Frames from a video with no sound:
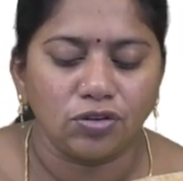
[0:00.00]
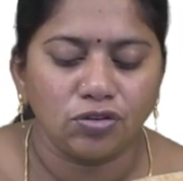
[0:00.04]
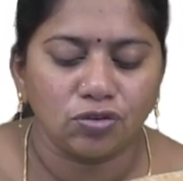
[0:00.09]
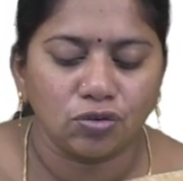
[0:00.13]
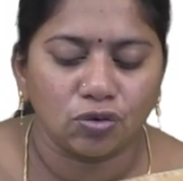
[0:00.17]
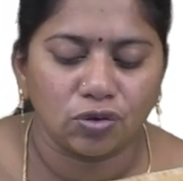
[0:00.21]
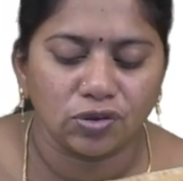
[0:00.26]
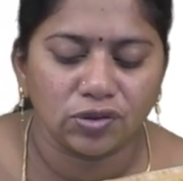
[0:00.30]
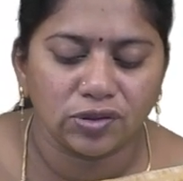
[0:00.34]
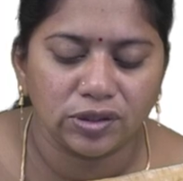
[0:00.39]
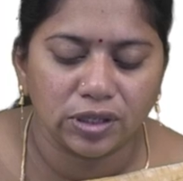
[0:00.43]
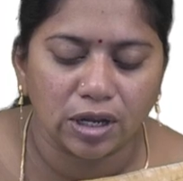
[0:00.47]

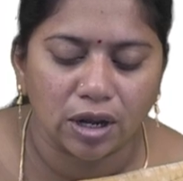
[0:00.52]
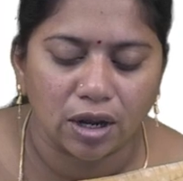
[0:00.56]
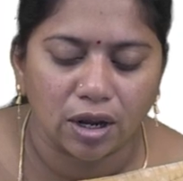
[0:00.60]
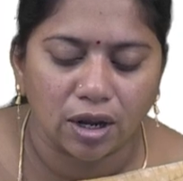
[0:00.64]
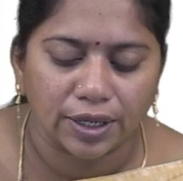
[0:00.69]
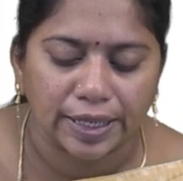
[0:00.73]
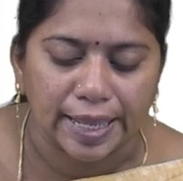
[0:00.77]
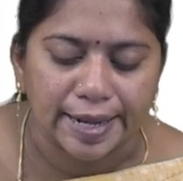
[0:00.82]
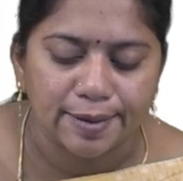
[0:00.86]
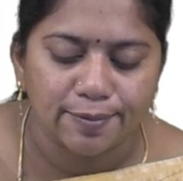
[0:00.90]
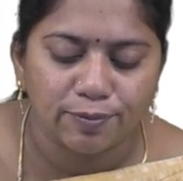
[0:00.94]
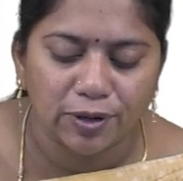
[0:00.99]
shows the
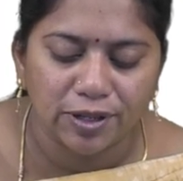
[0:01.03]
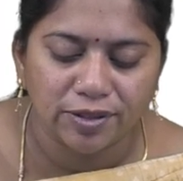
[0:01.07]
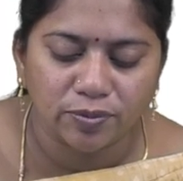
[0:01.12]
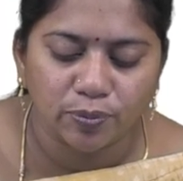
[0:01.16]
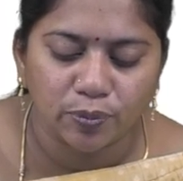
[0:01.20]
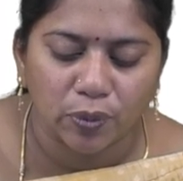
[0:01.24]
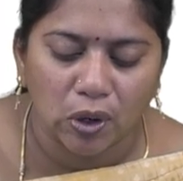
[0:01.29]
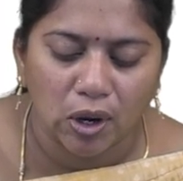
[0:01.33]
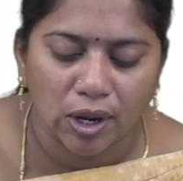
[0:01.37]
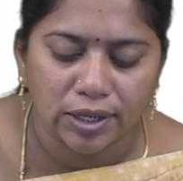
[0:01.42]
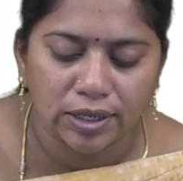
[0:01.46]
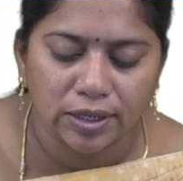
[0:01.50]
N plus
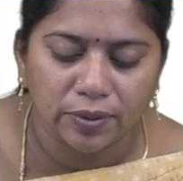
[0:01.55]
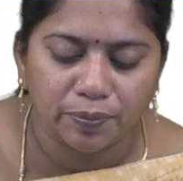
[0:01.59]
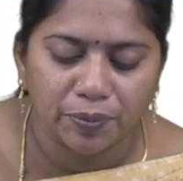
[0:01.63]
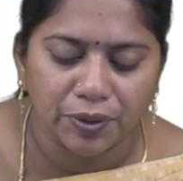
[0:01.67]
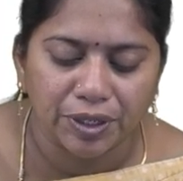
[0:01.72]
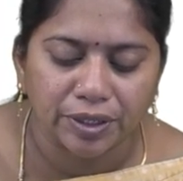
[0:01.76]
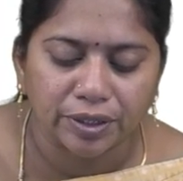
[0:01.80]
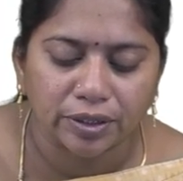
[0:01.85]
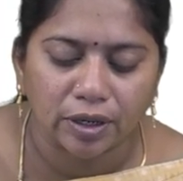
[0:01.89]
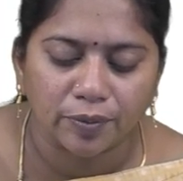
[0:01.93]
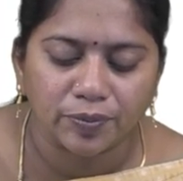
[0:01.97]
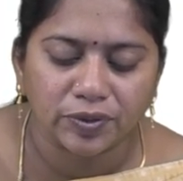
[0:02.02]
poly
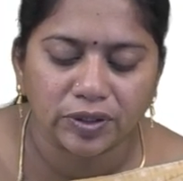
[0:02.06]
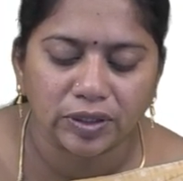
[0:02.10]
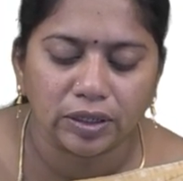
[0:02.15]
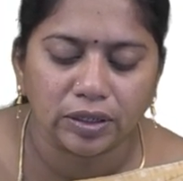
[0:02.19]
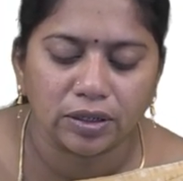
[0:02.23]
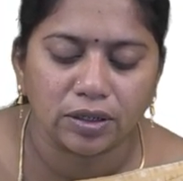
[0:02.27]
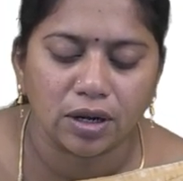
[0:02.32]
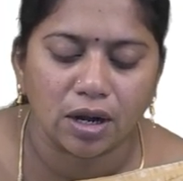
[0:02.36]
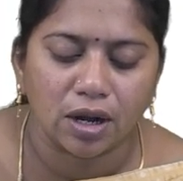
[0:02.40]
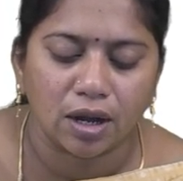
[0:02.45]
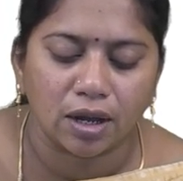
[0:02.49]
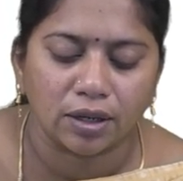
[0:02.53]
P type
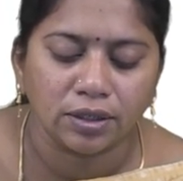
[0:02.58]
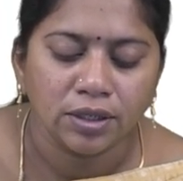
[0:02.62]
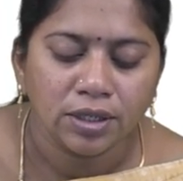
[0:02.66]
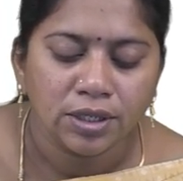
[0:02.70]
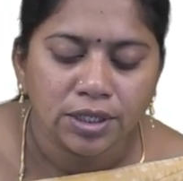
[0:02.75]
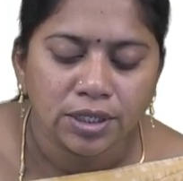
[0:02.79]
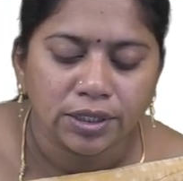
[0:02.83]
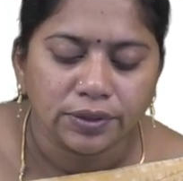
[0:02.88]
silicon.